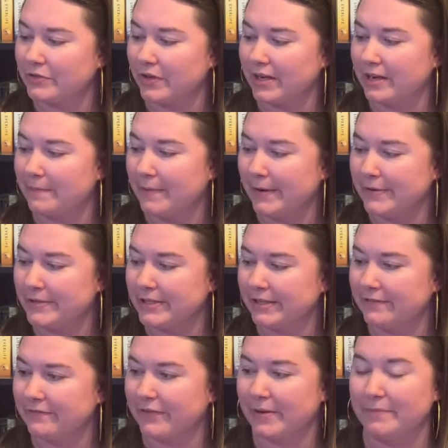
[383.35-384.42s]
drank a
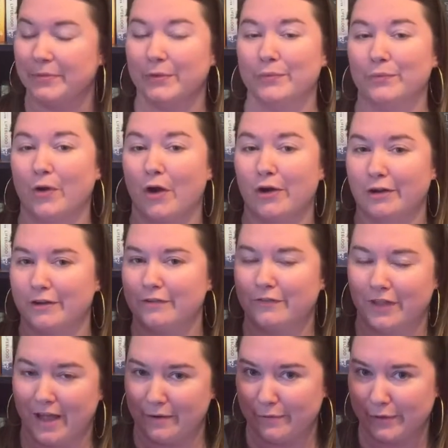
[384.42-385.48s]
potion from the wrong
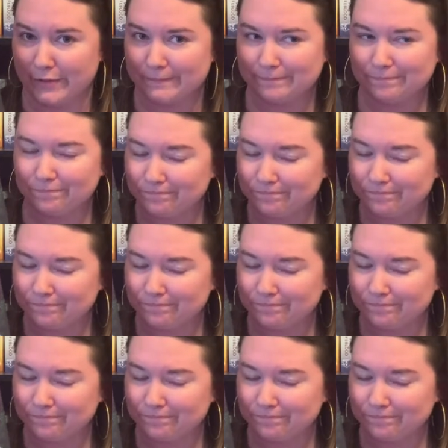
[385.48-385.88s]
flower?